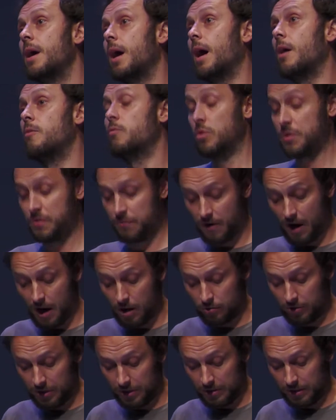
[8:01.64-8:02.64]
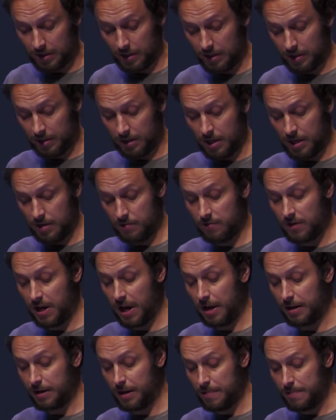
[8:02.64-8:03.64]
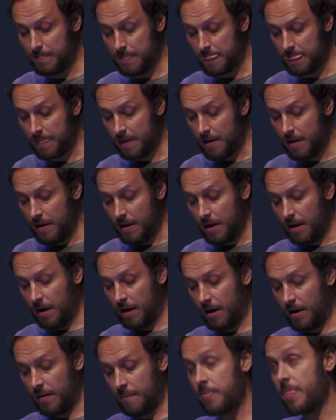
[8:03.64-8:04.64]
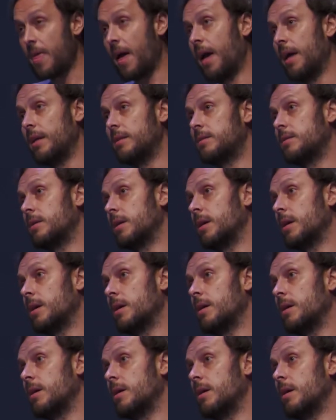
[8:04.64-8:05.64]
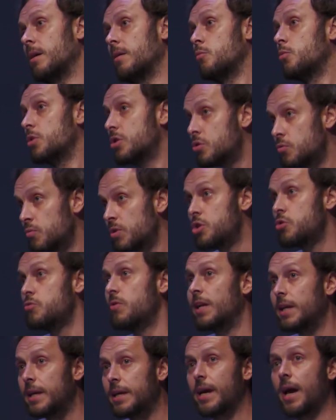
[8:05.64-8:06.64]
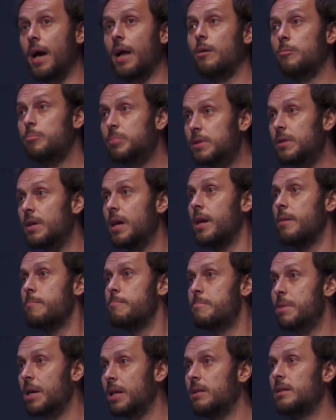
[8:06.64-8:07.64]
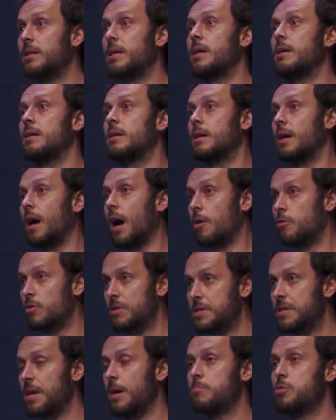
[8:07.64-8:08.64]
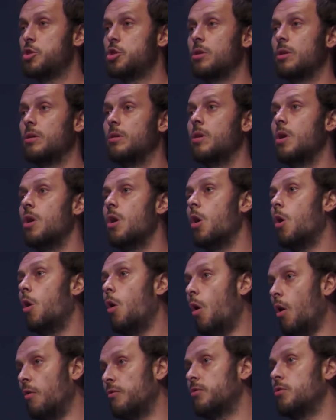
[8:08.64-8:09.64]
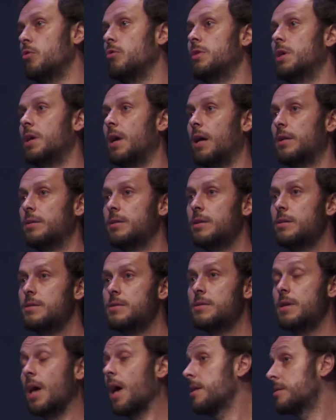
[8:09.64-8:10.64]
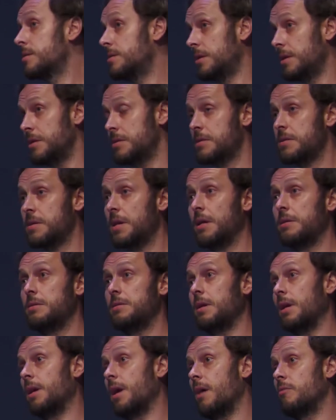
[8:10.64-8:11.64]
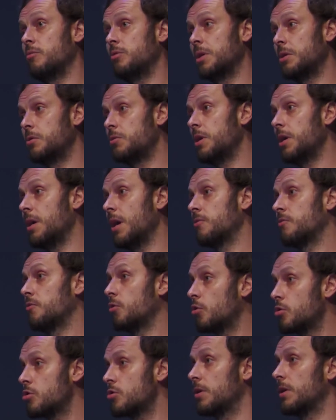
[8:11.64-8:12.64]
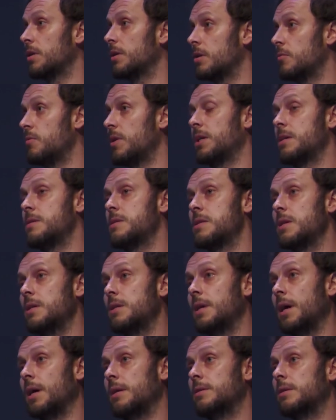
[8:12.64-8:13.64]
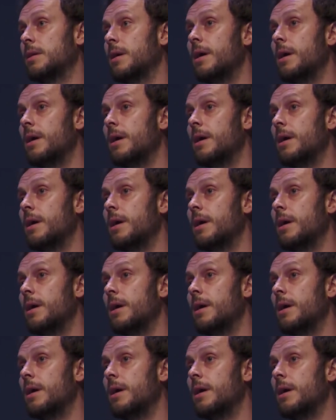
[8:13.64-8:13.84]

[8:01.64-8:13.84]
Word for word: uh, was founded in, in Vienna, uh, and uh, uh, which, which really helped in building a reception of Günther Anders. As Dries said, and I would agree, unfortunately, we can see that